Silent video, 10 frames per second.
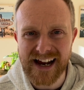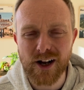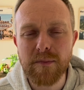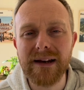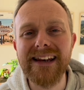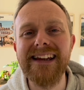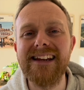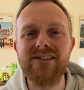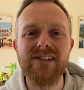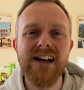and I
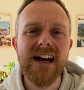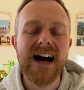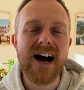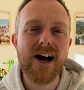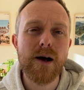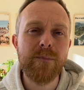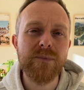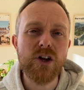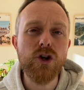believe um,